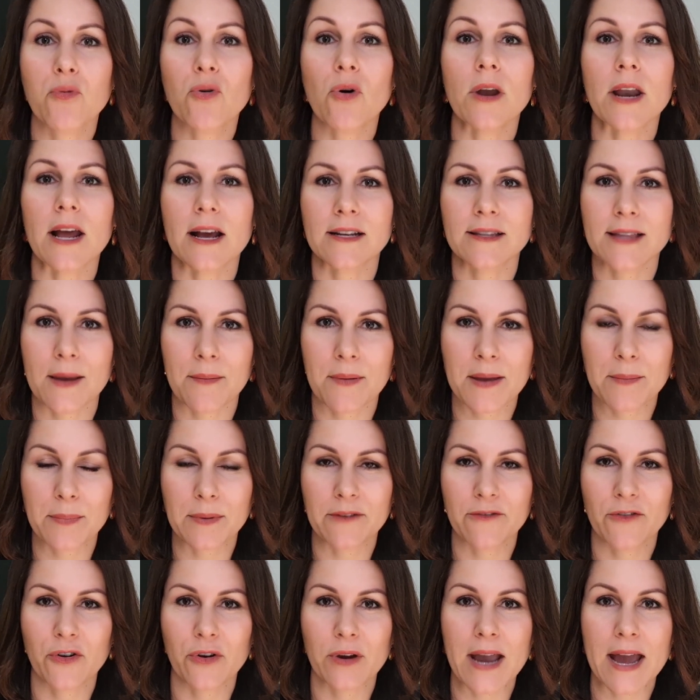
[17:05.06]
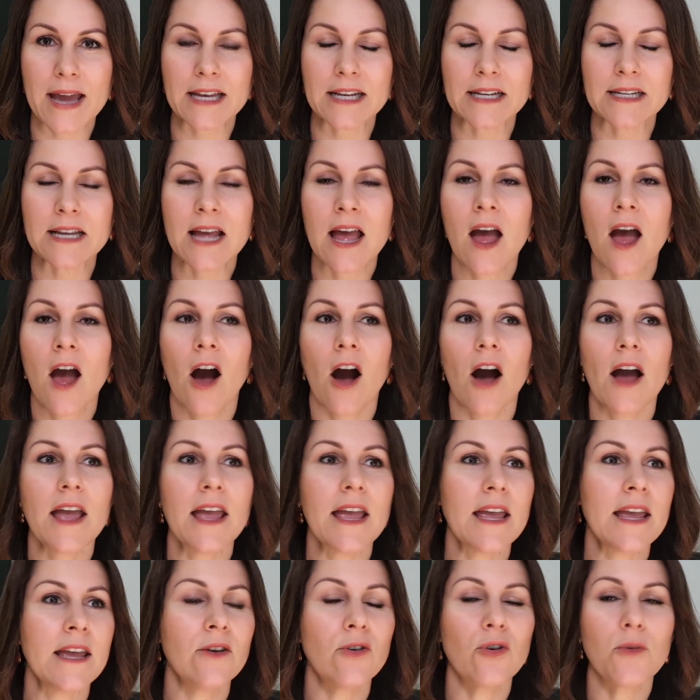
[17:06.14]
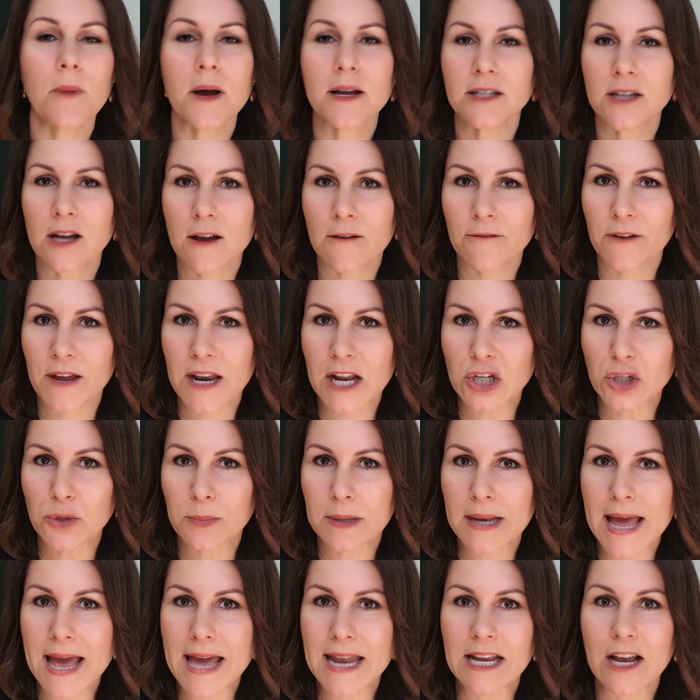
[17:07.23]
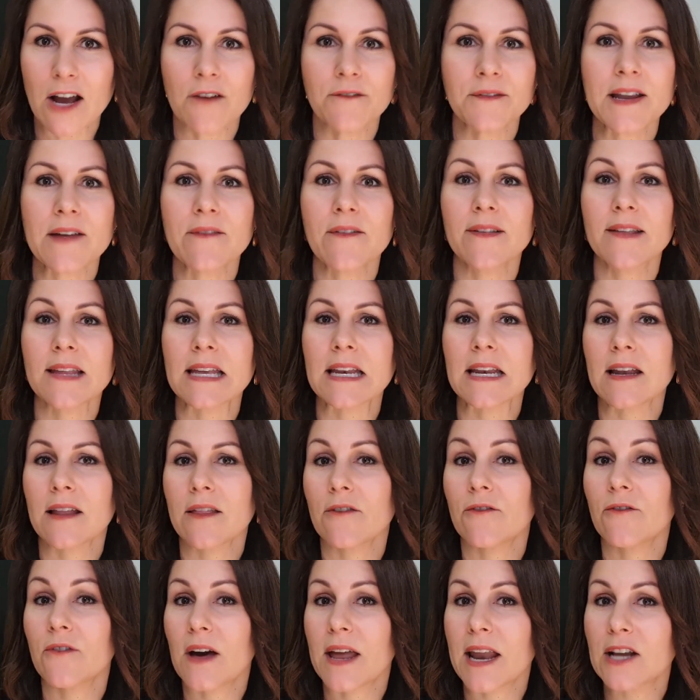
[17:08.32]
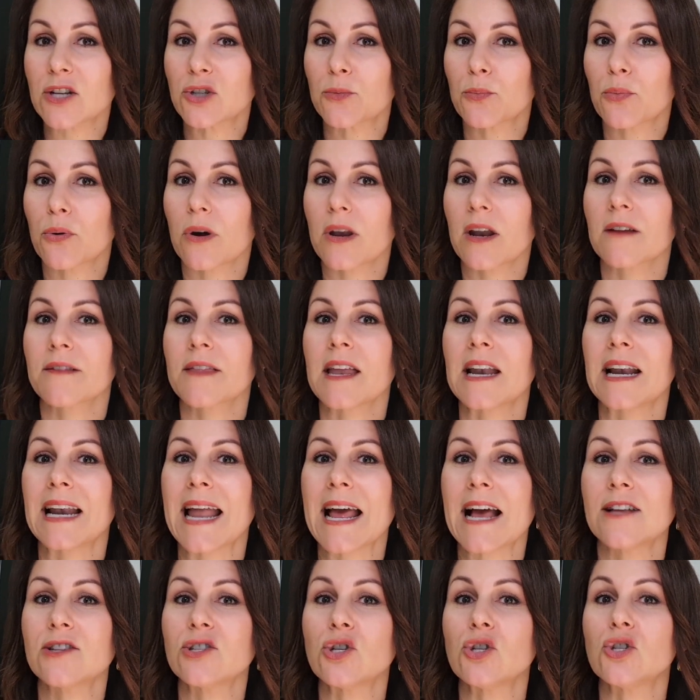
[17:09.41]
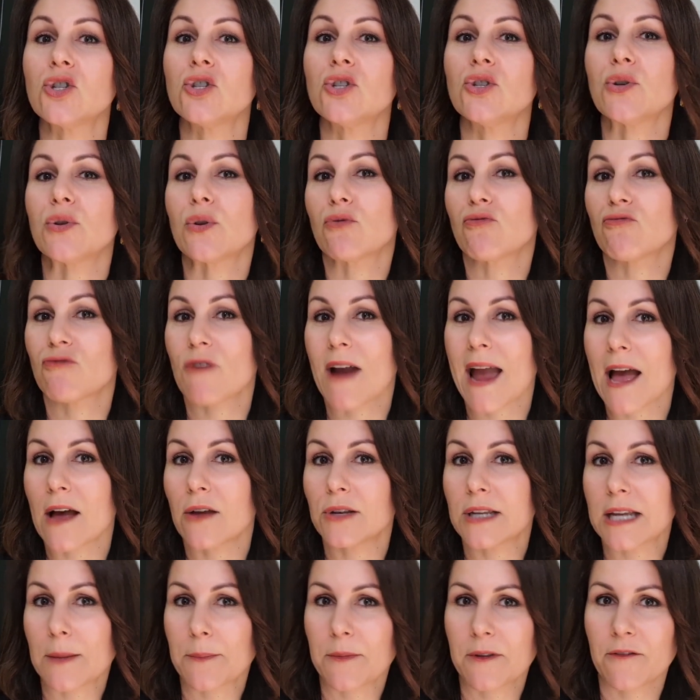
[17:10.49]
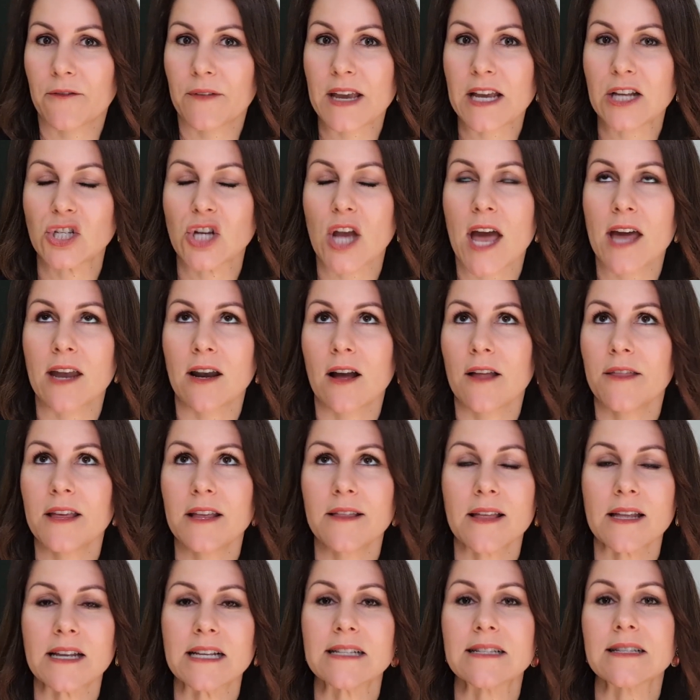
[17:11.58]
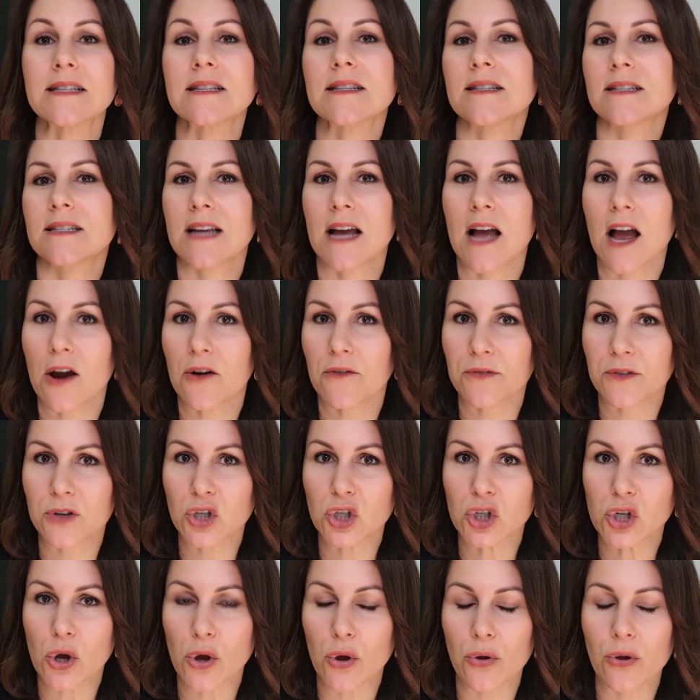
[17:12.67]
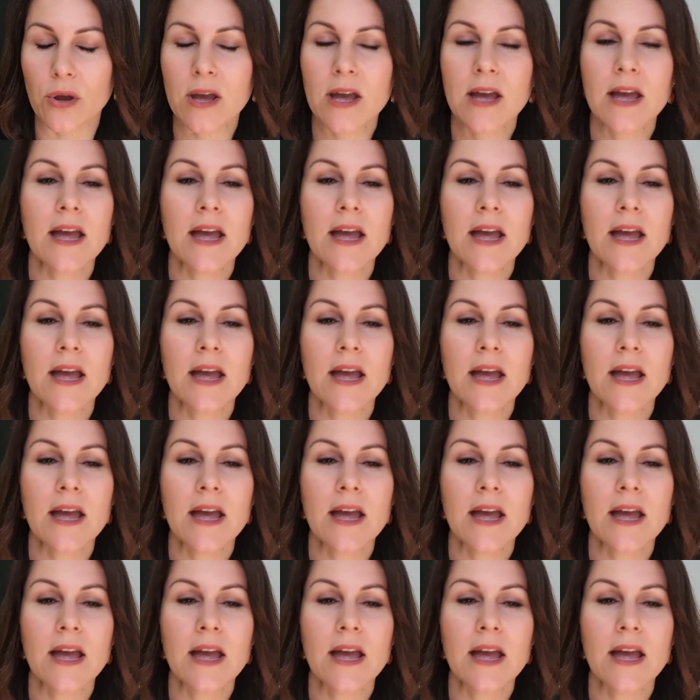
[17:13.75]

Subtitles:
product that people have created. In all my time financial planning, I've never seen another financial product that allows you to do the roundups feature, and I think that is the star of the show.